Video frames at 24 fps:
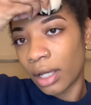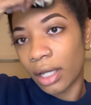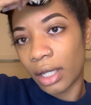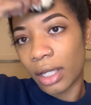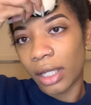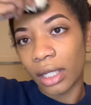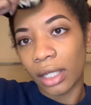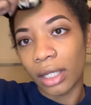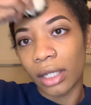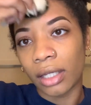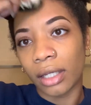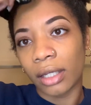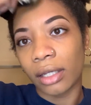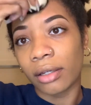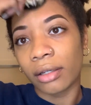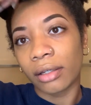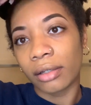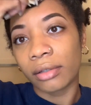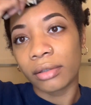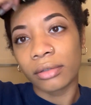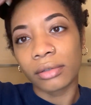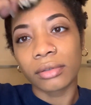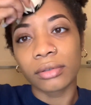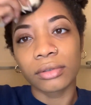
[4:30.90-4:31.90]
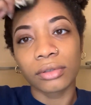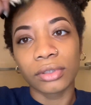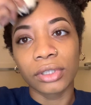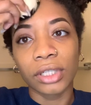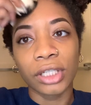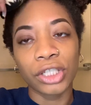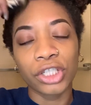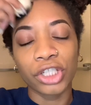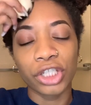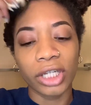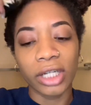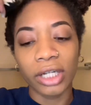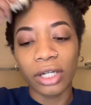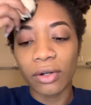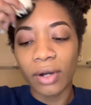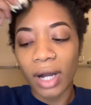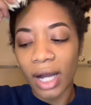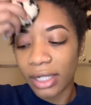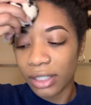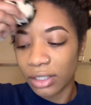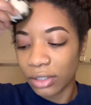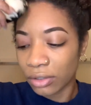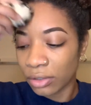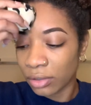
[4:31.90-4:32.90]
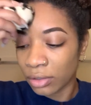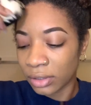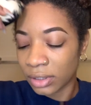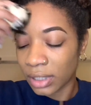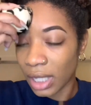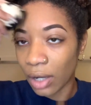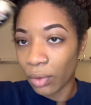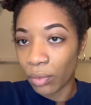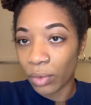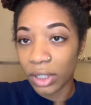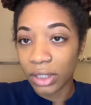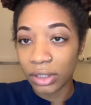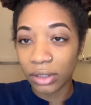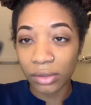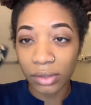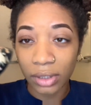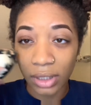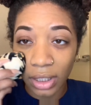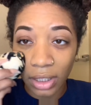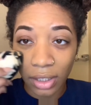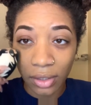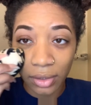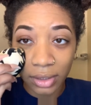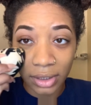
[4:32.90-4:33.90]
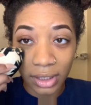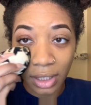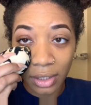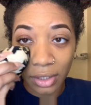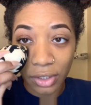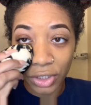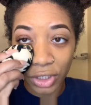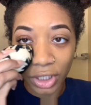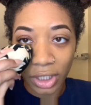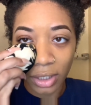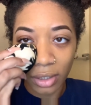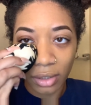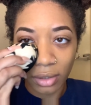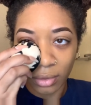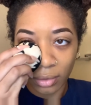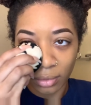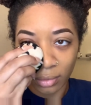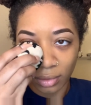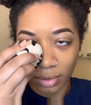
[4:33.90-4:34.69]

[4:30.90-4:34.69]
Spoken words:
And the gel I use, I was using Eco Sour gel,